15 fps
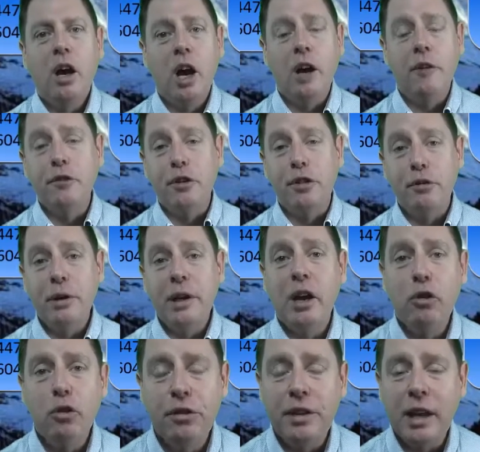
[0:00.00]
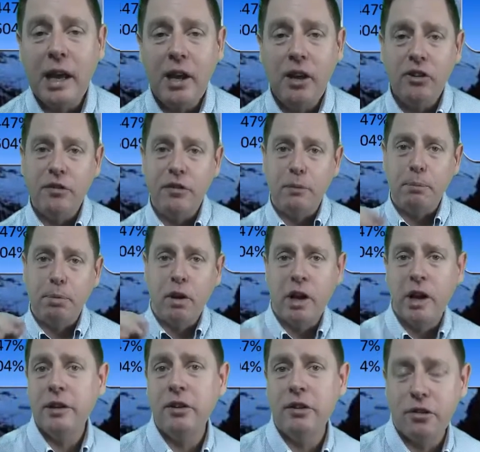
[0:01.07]
After 300 days of
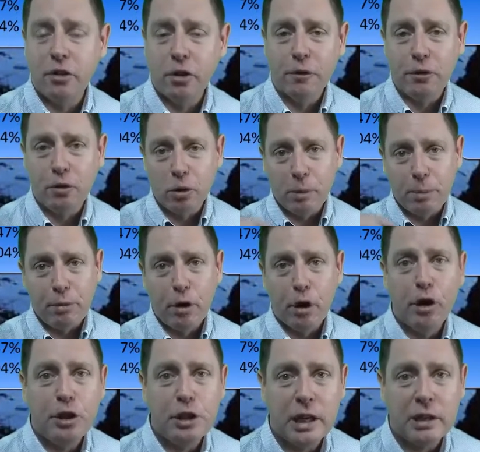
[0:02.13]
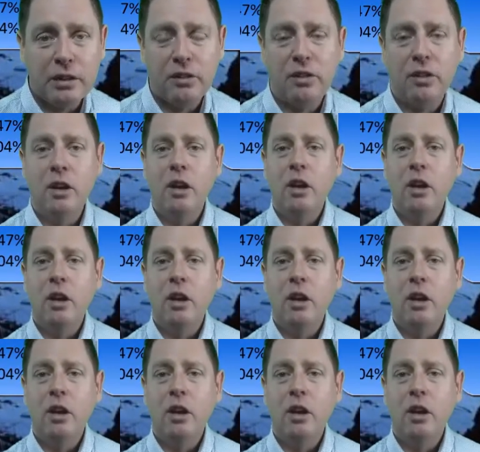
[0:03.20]
applying yourself to a project